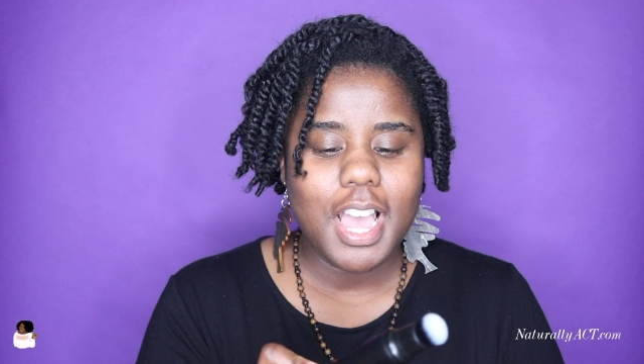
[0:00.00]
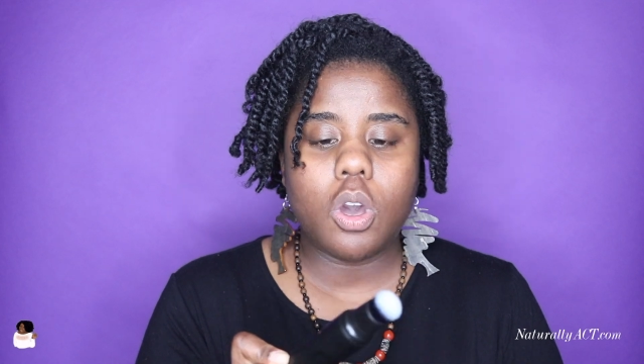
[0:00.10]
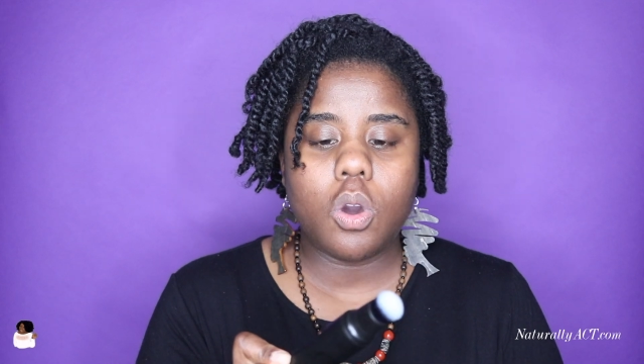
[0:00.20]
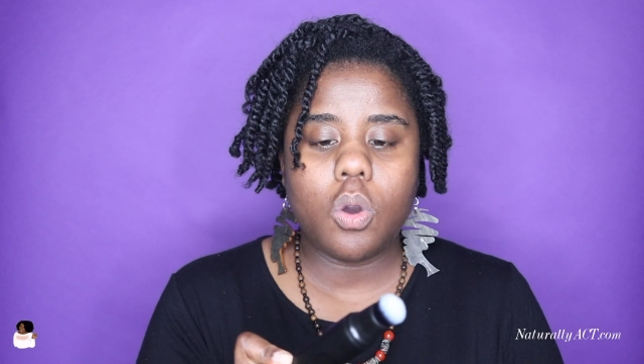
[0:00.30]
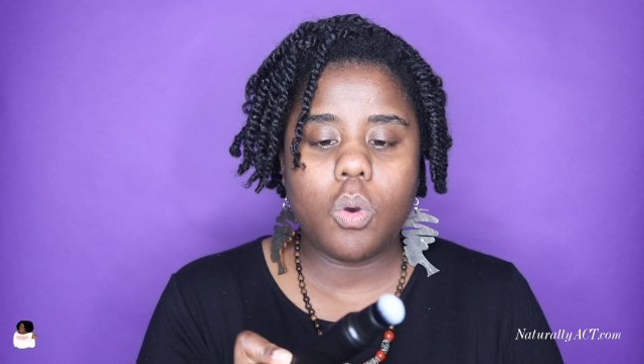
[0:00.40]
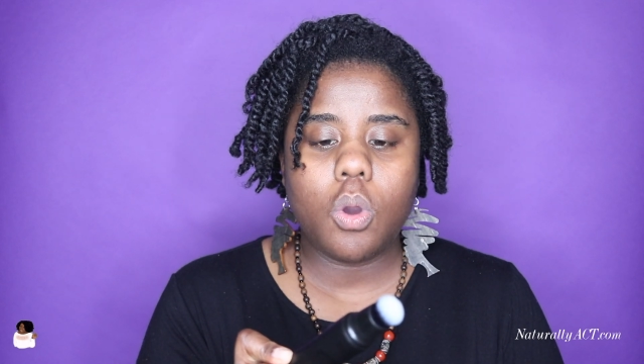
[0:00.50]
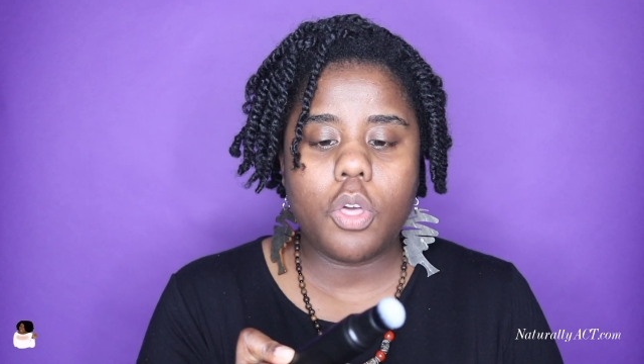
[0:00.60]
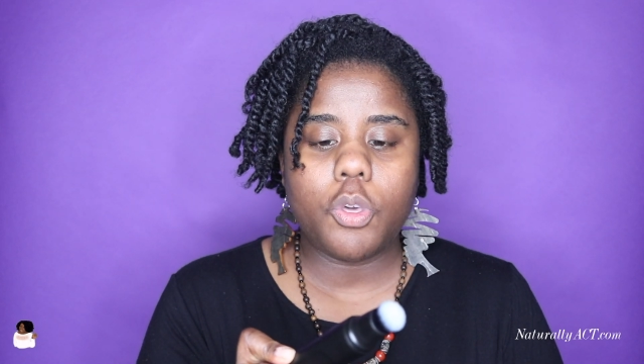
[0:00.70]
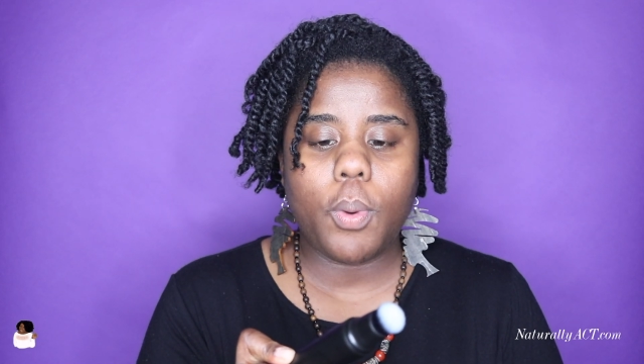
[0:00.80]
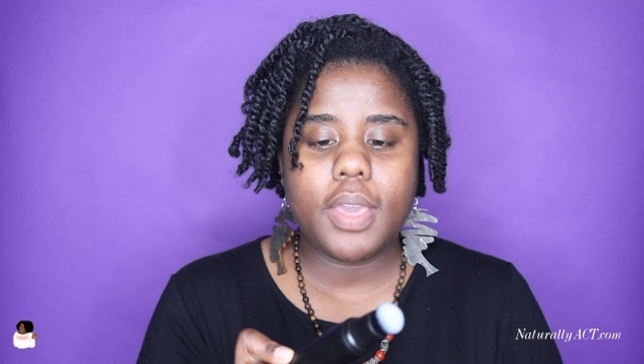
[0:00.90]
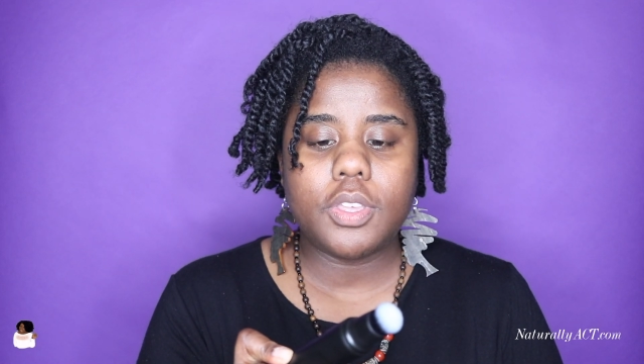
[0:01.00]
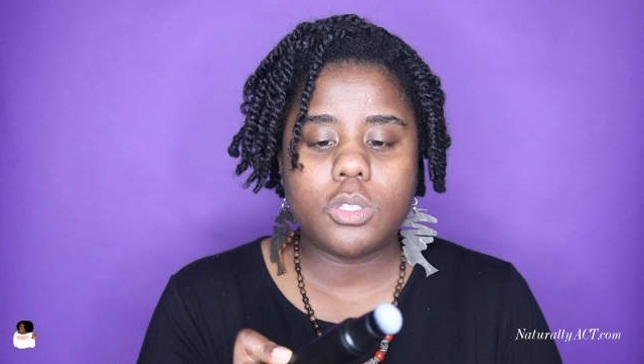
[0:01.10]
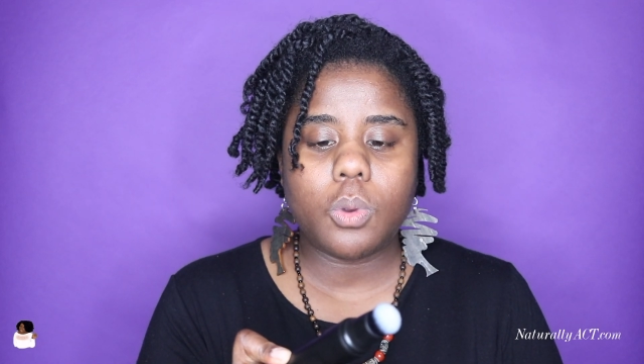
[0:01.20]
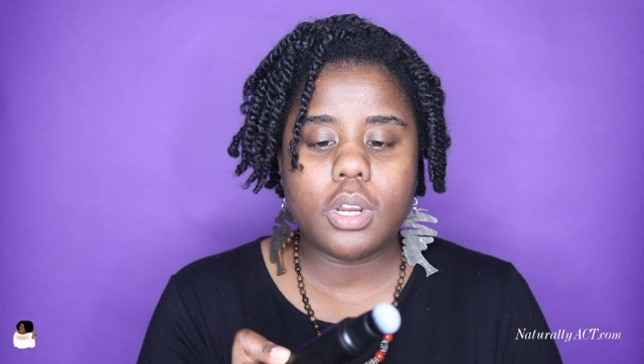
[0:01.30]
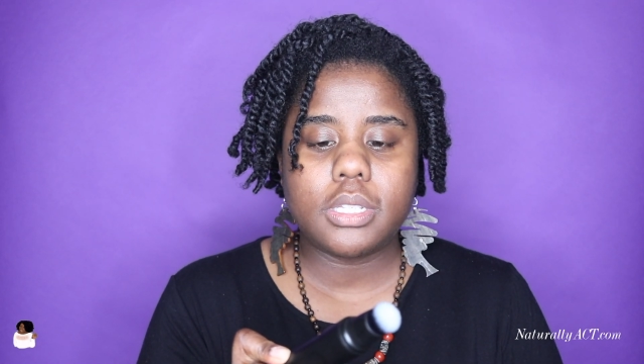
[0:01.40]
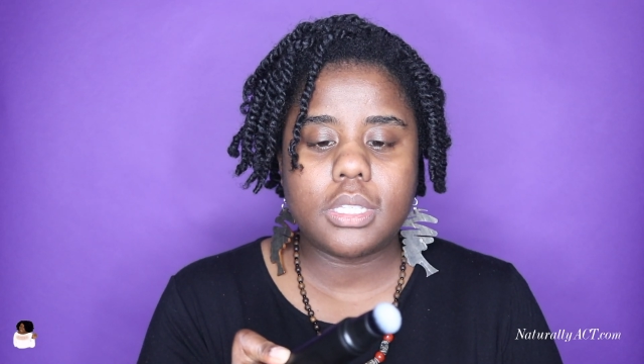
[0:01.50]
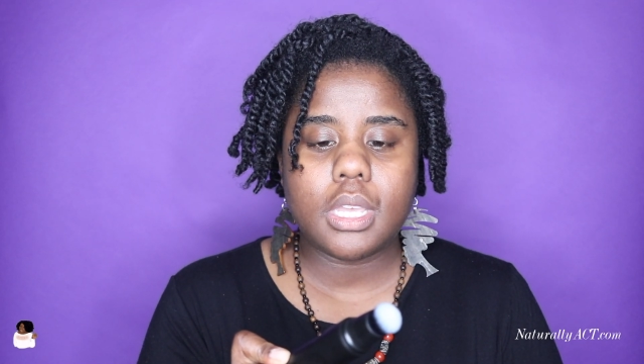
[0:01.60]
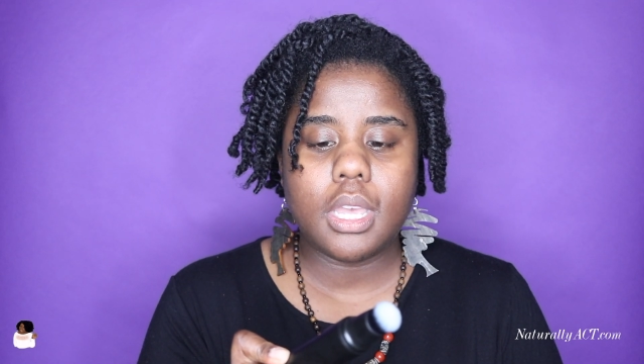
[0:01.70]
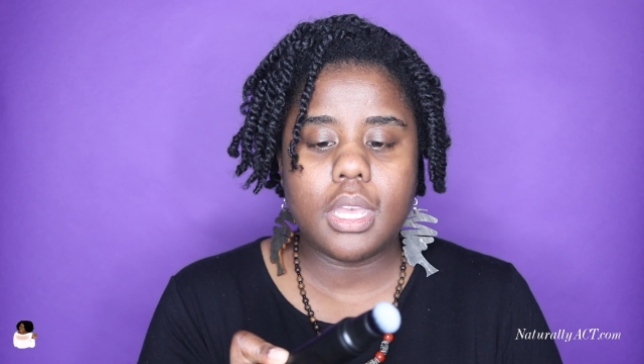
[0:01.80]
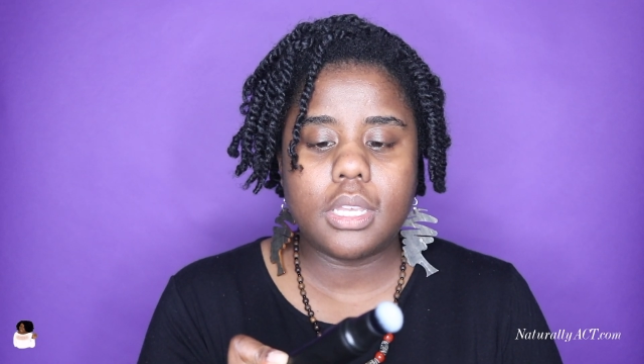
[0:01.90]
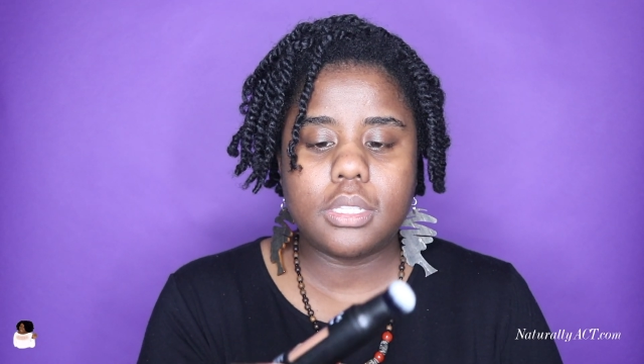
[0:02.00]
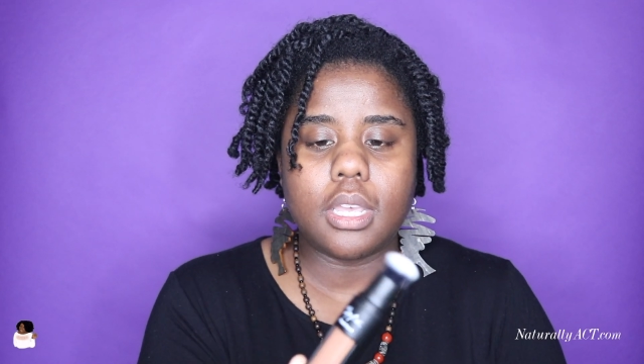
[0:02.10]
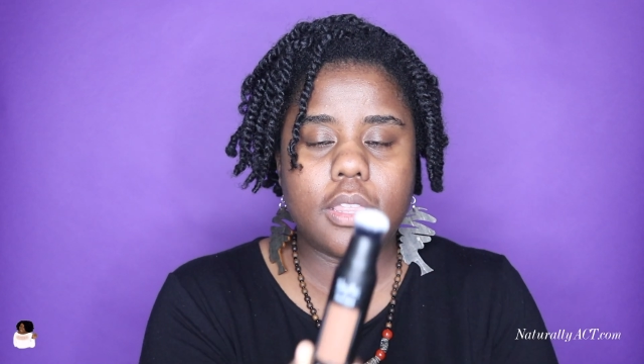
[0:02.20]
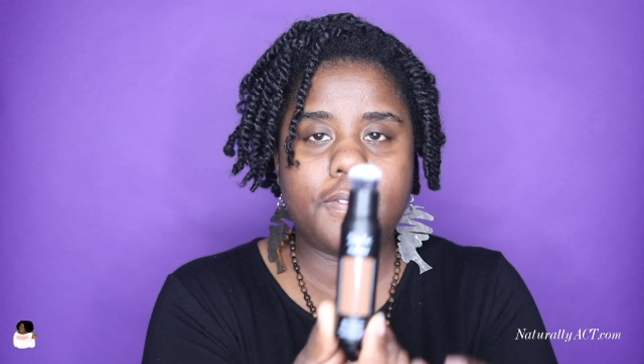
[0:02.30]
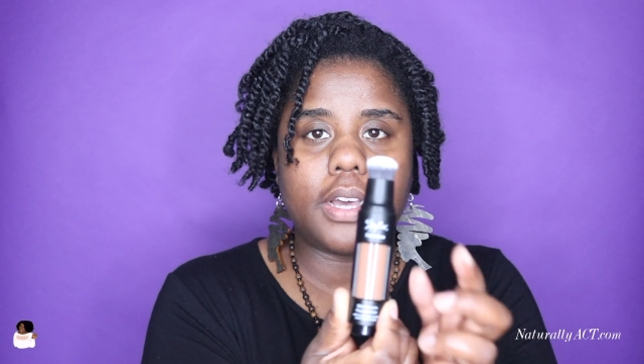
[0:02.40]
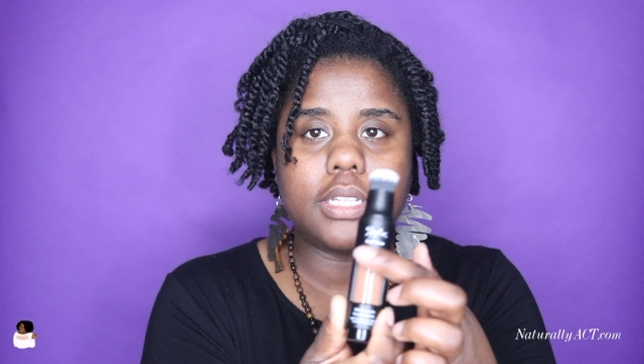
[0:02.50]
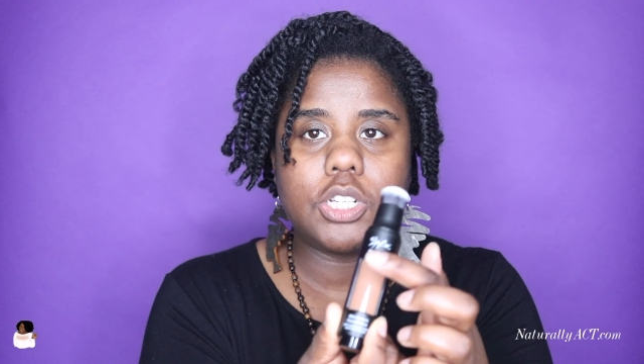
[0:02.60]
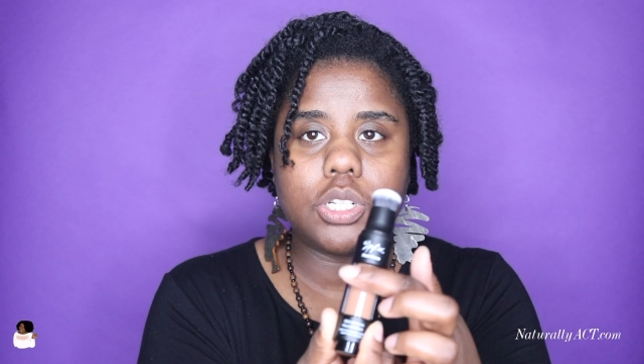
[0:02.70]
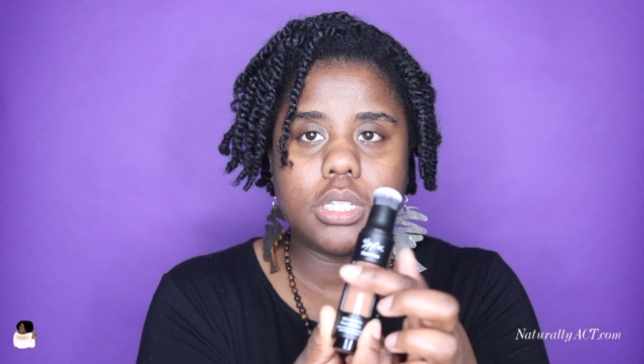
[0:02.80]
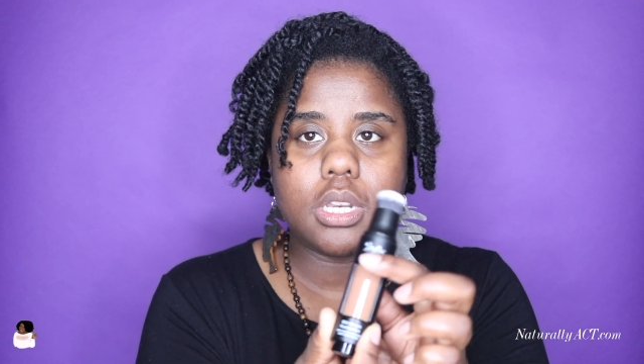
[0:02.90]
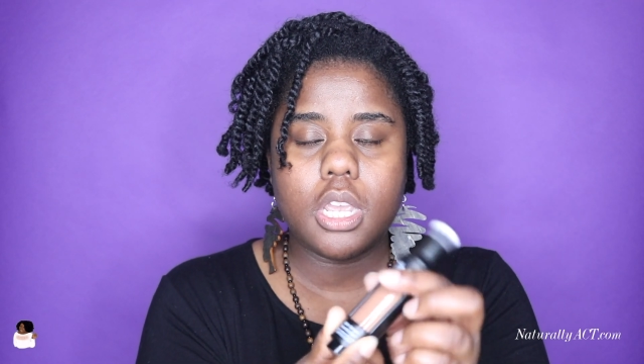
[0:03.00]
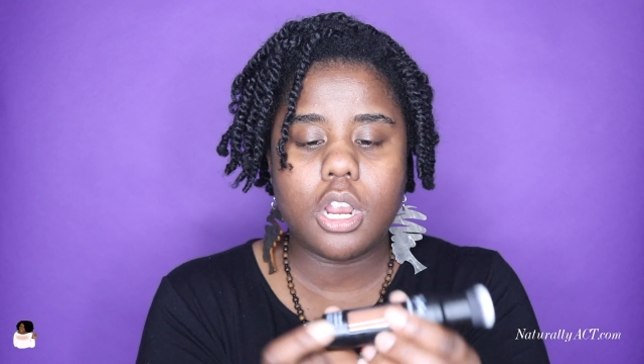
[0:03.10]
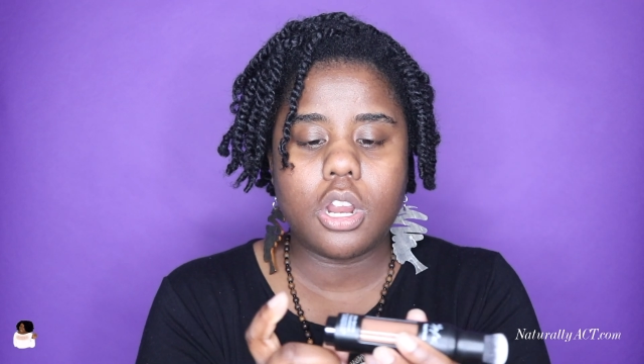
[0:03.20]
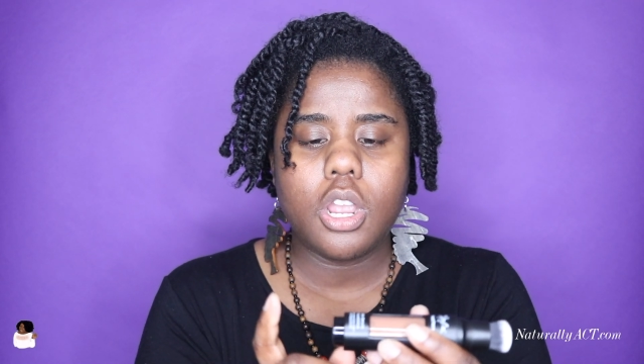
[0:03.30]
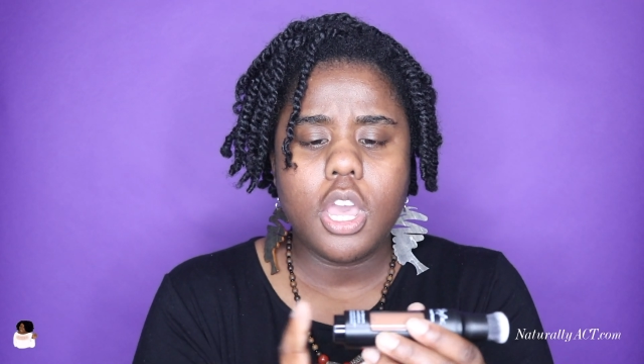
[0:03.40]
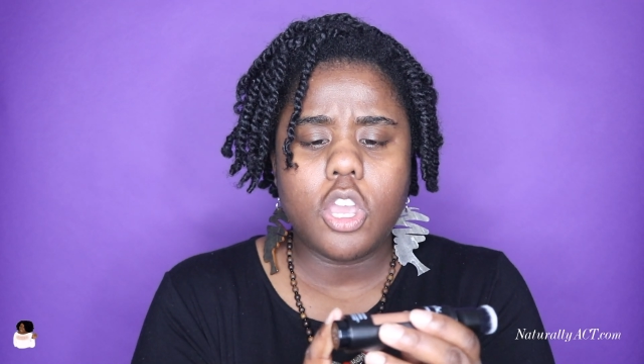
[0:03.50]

So the way this works is the foundation is in here.